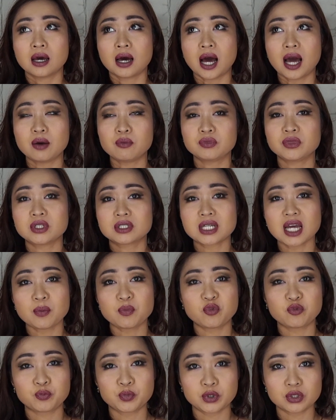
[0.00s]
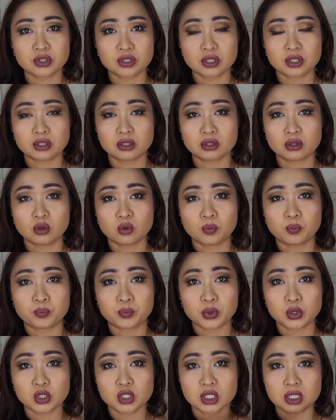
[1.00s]
I'm the type of person who
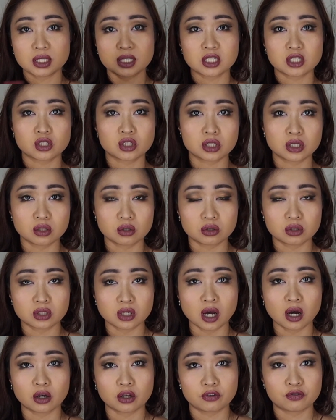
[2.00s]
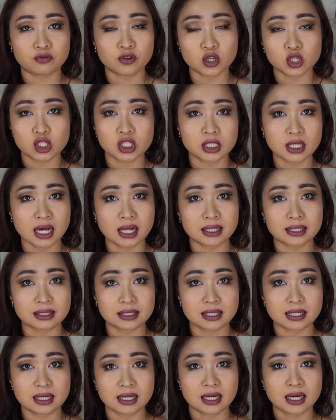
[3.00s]
purchases shoes out of
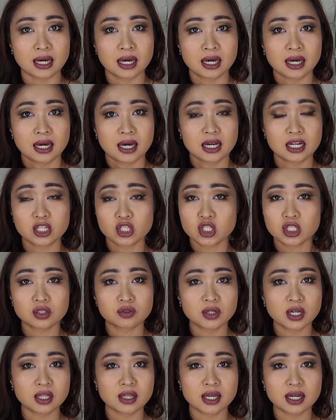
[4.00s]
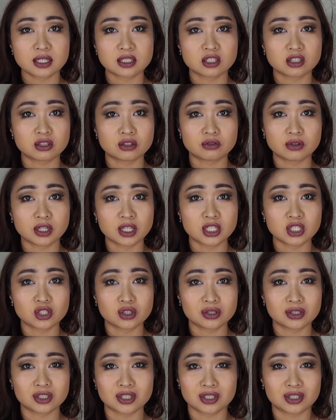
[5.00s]
functionality. And I just realized that the running
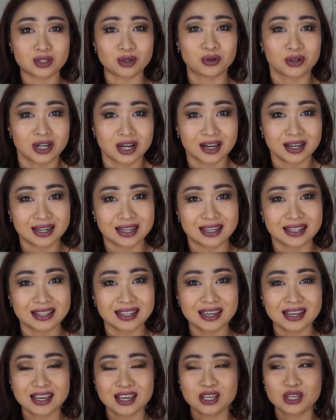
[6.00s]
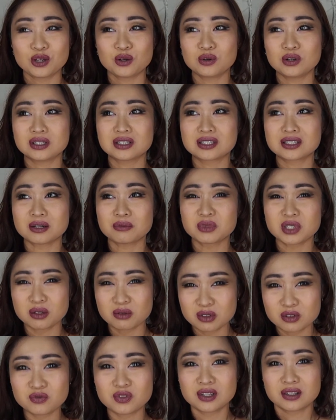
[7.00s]
shoes just don't cut it. You would
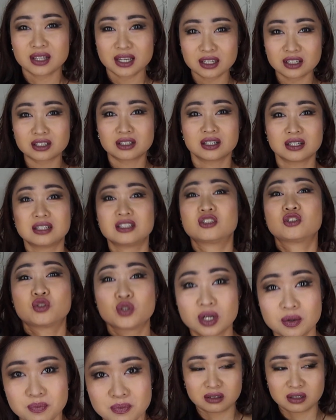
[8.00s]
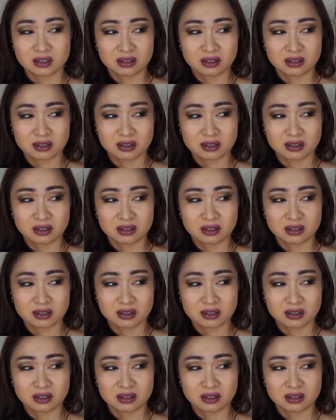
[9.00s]
sometimes feel like you're gonna trip,